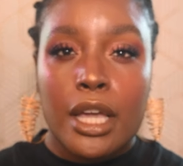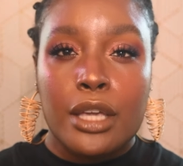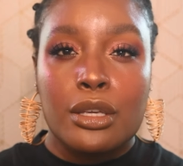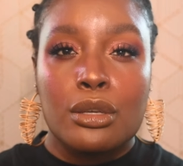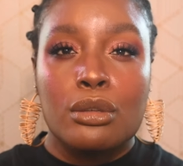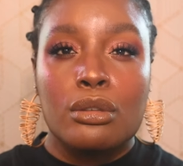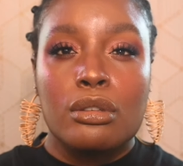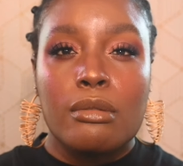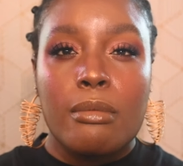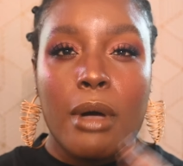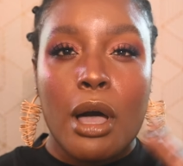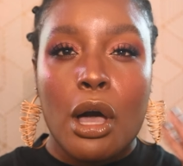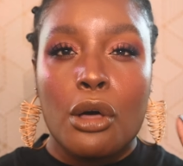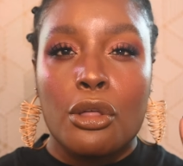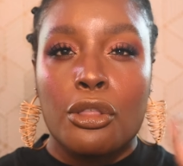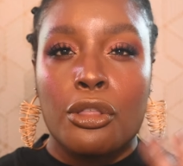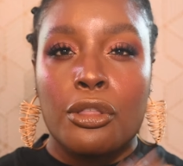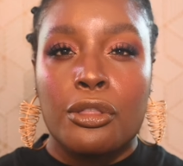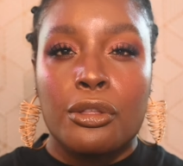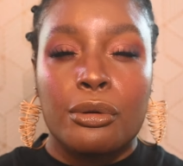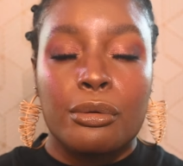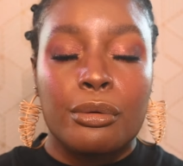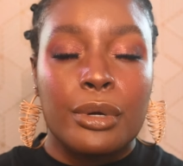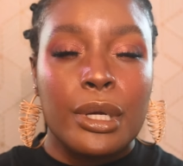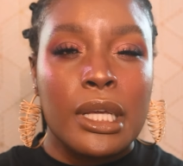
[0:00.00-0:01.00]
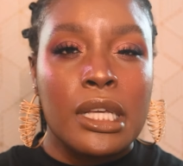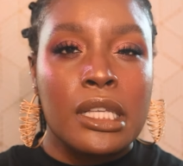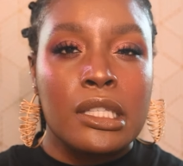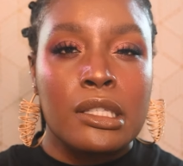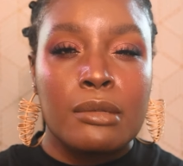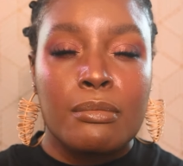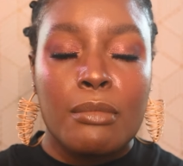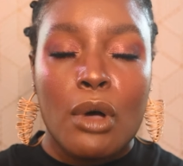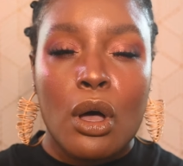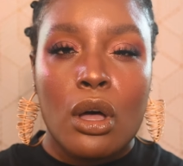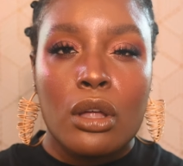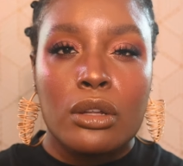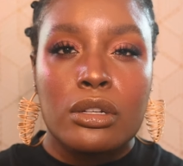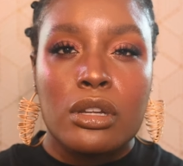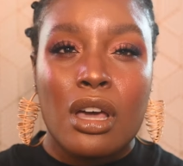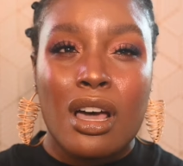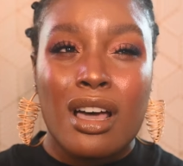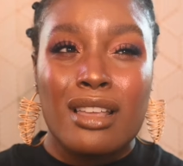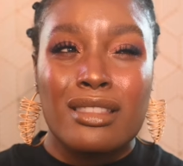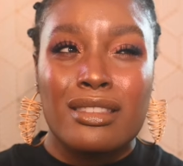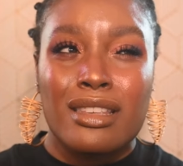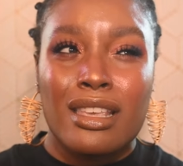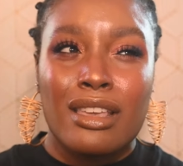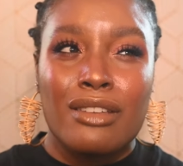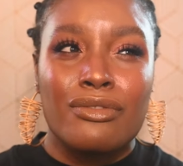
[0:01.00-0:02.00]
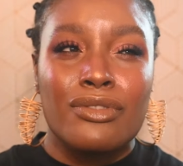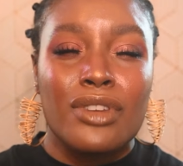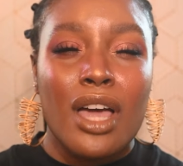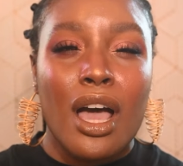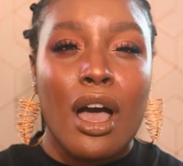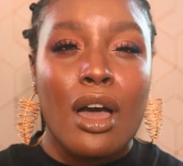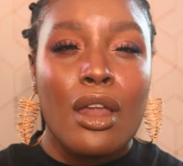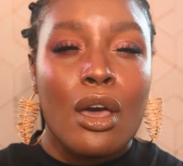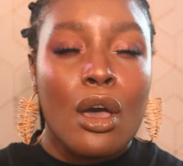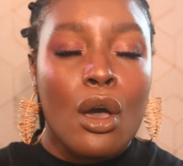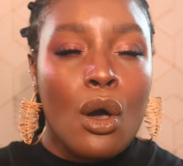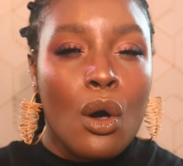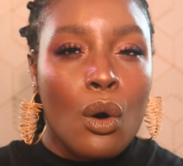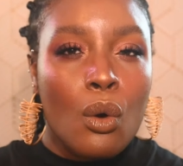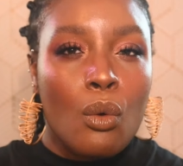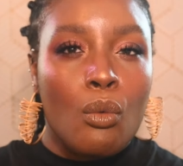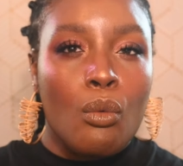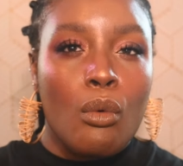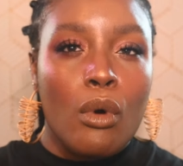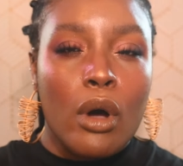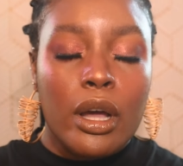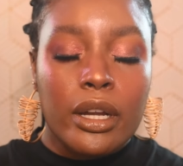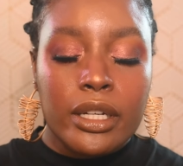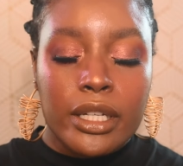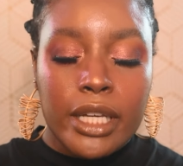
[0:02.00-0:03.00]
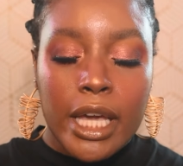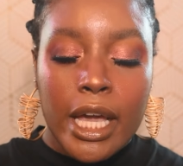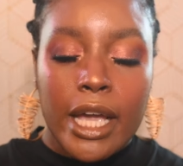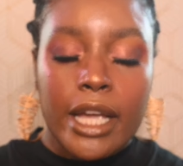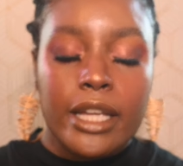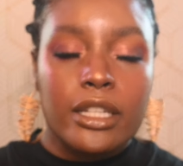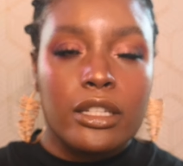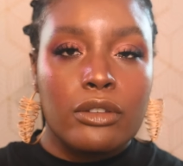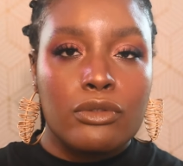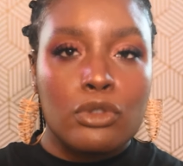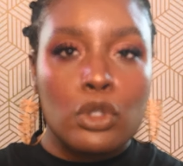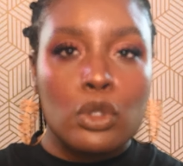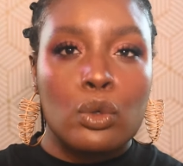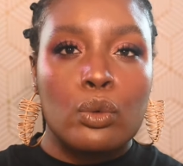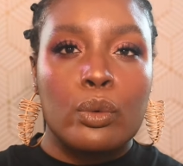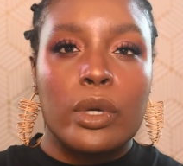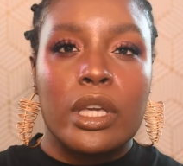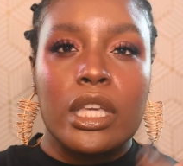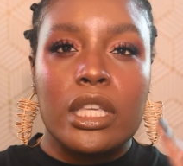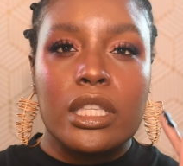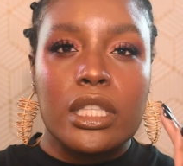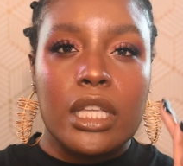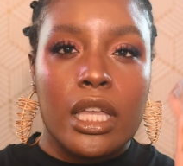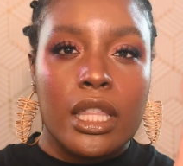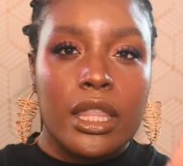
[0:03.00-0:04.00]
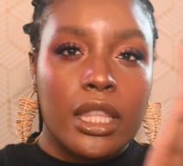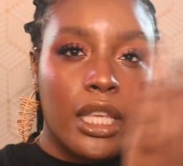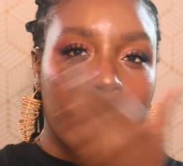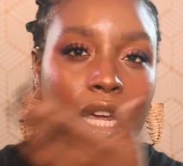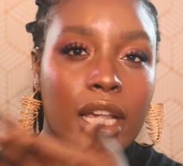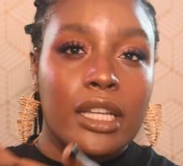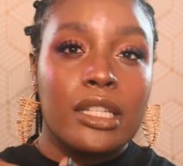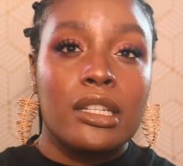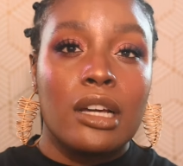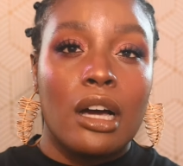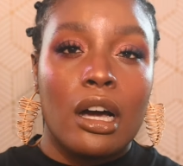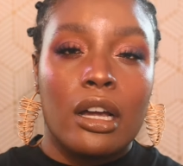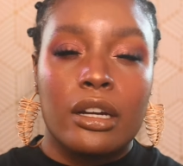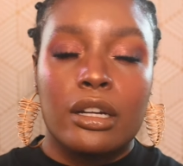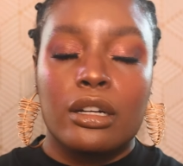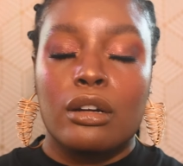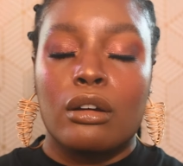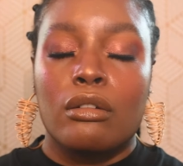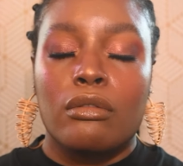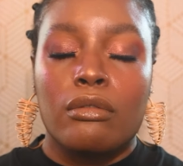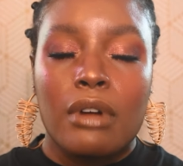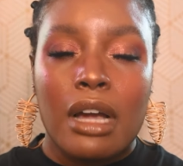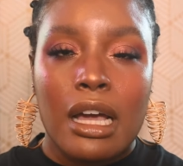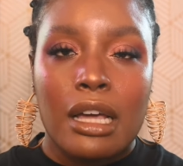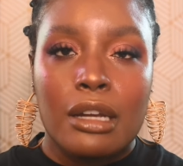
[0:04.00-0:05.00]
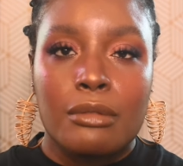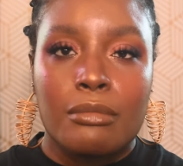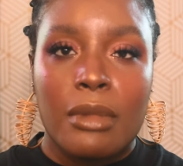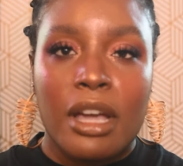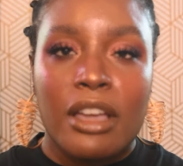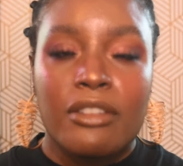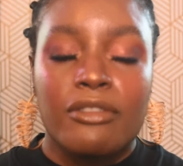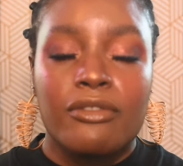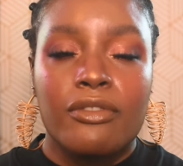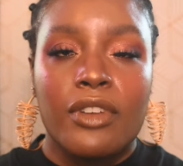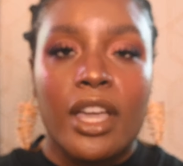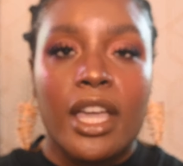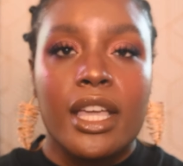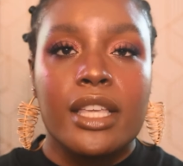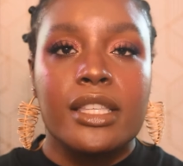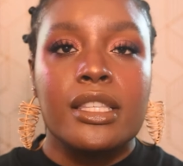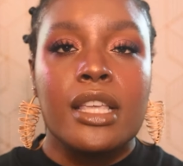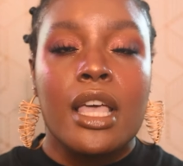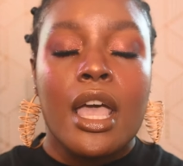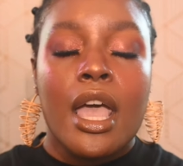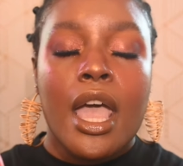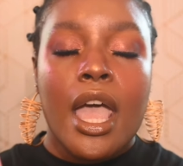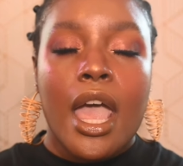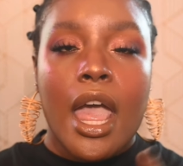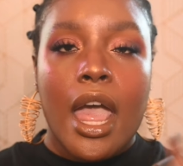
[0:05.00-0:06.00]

I use about 3 small dots, if not one kind of squeeze, and then I dot it around my face,